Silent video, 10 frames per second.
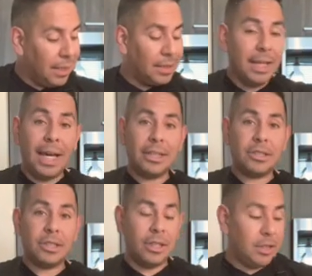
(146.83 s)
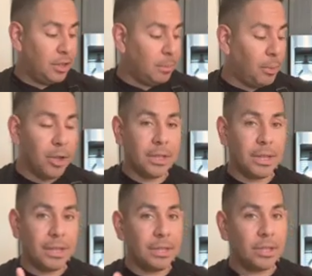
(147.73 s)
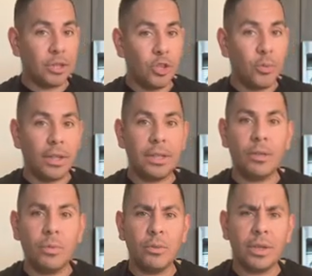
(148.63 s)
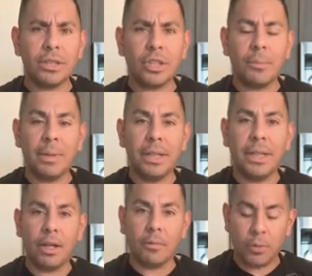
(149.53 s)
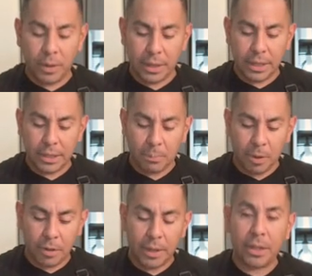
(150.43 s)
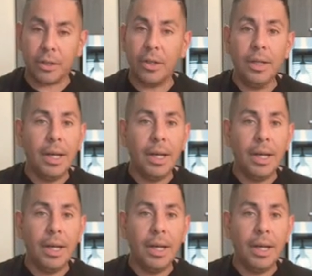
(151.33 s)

That's the part that's, we wanna start being careful with this part right here.